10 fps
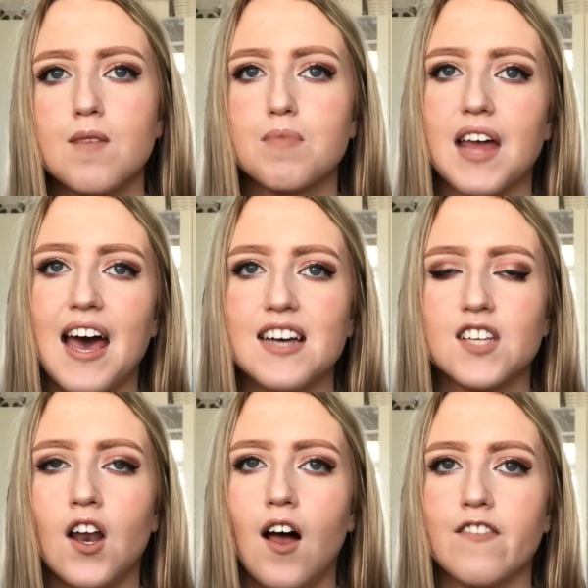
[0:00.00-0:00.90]
But there
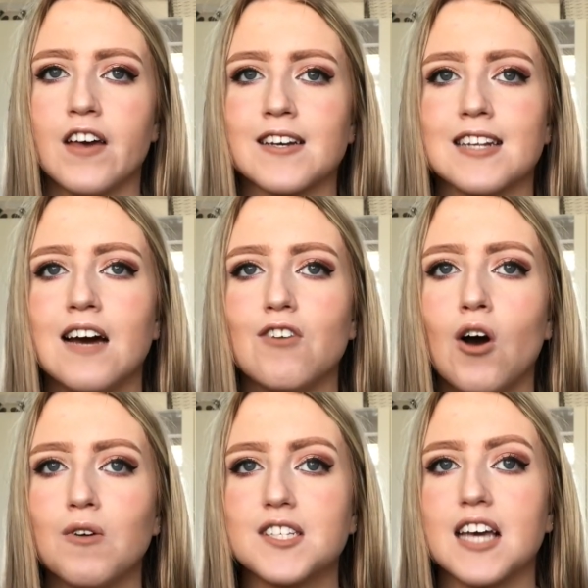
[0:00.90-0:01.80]
is a lot of things, and I would
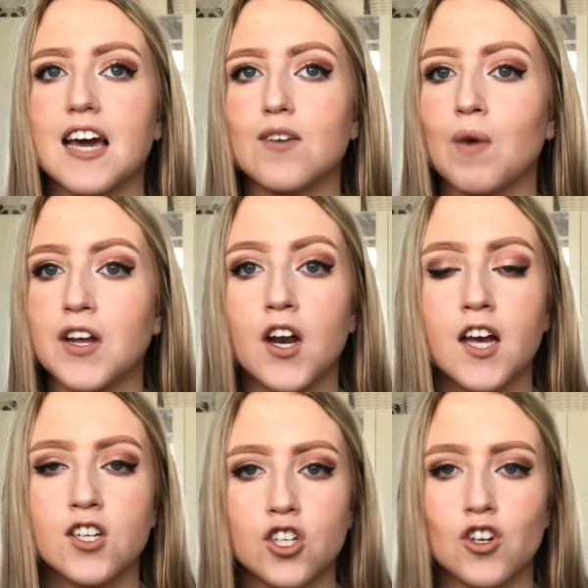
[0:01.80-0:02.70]
always say when you're
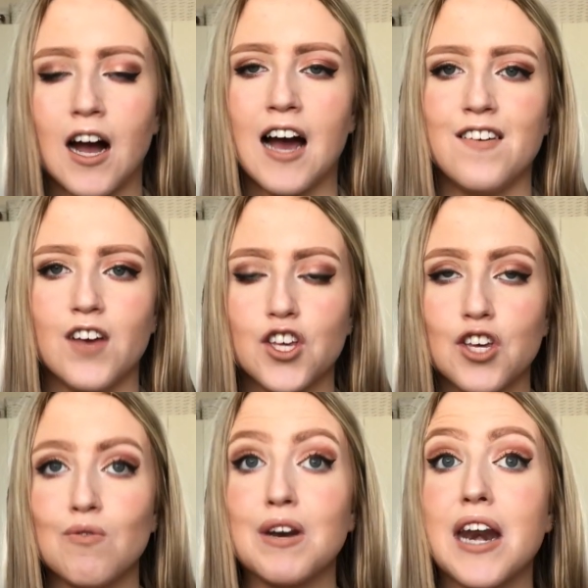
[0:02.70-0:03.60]
learning to drive,
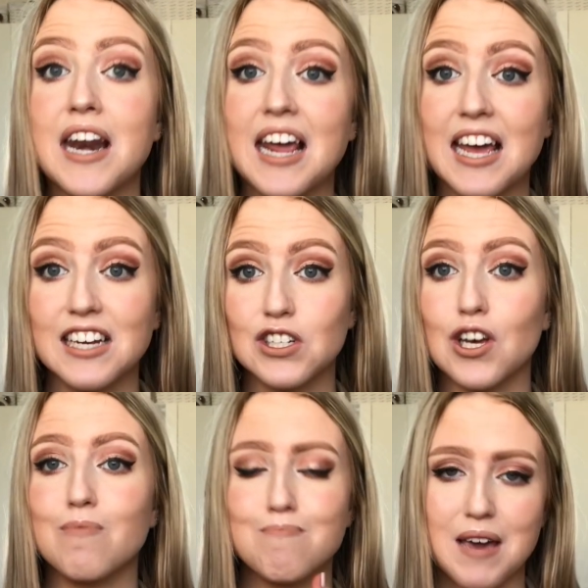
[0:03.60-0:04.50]
you need
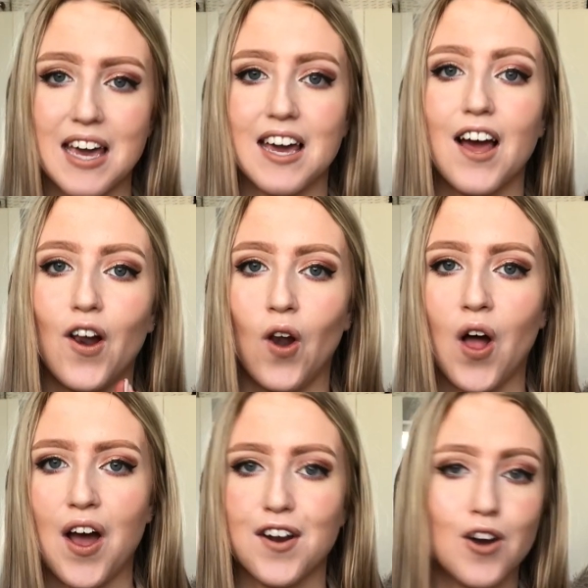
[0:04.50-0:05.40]
to be
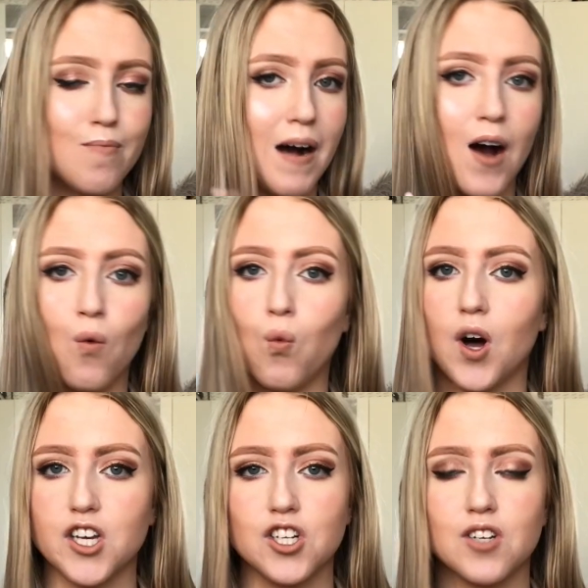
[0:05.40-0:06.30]
alert no matter
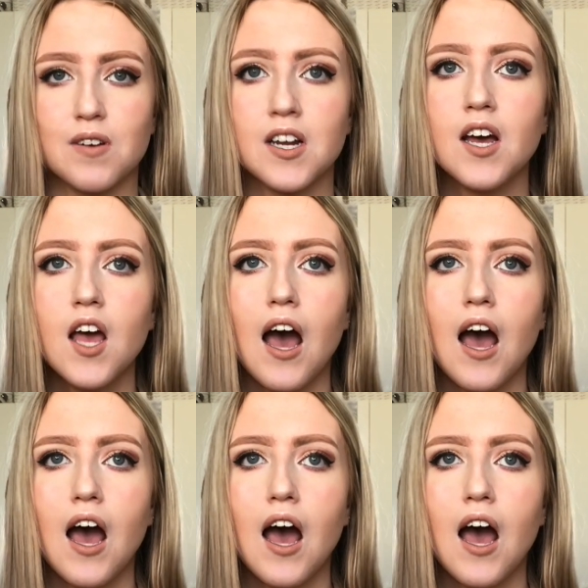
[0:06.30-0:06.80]
what you're doing.